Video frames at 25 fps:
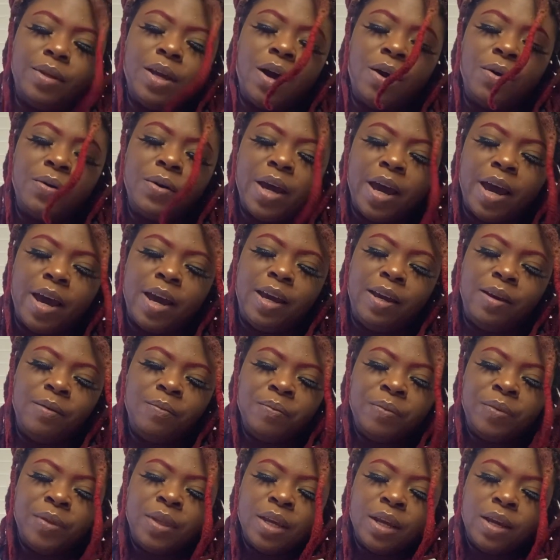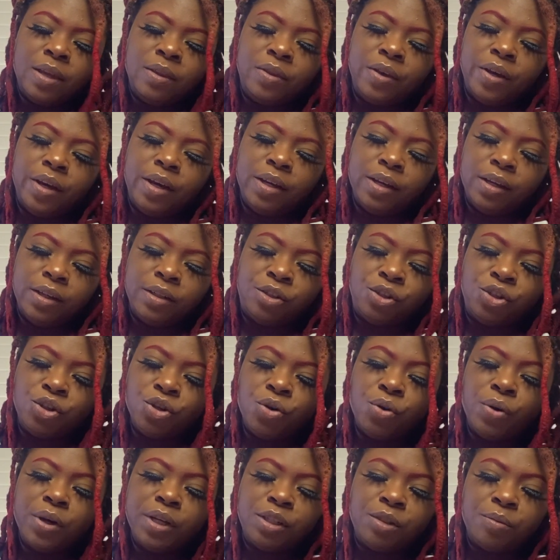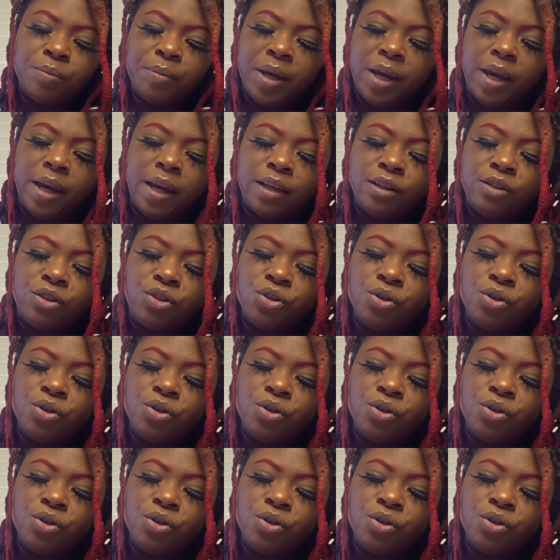okay? The Jewish men,